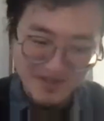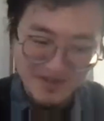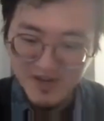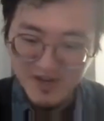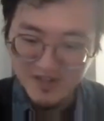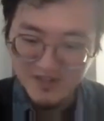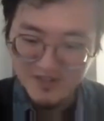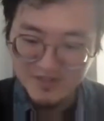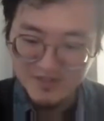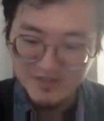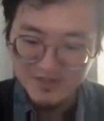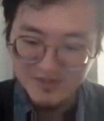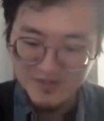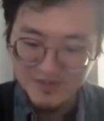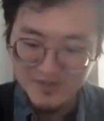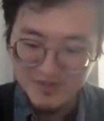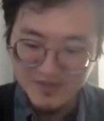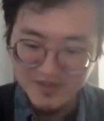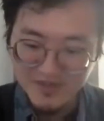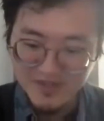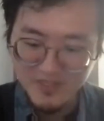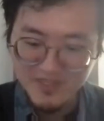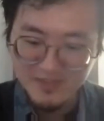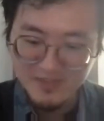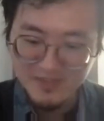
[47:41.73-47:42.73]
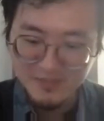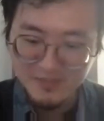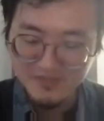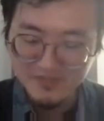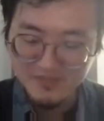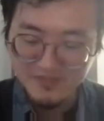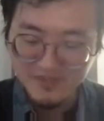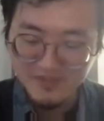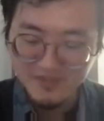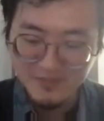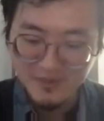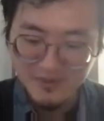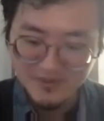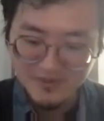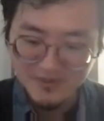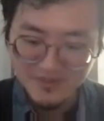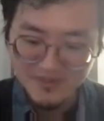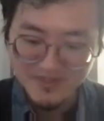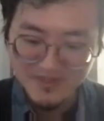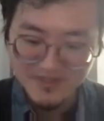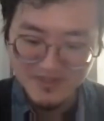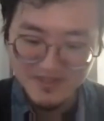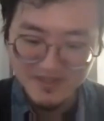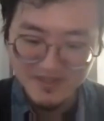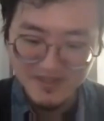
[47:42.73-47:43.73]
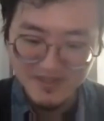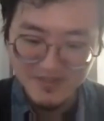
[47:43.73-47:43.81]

trying to read some of the books